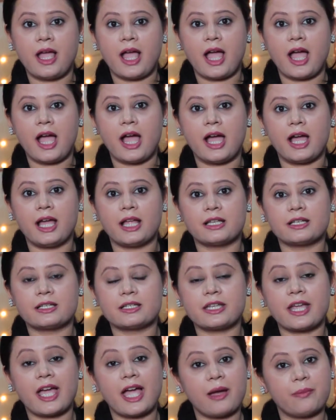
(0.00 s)
and
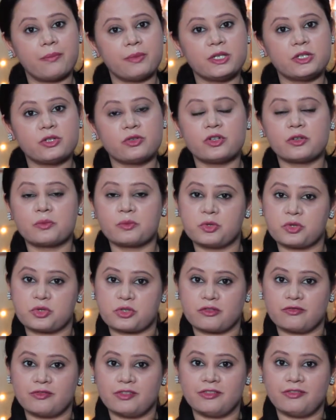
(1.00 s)
happy during most
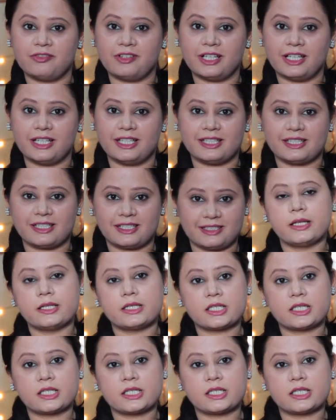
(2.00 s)
of the flight.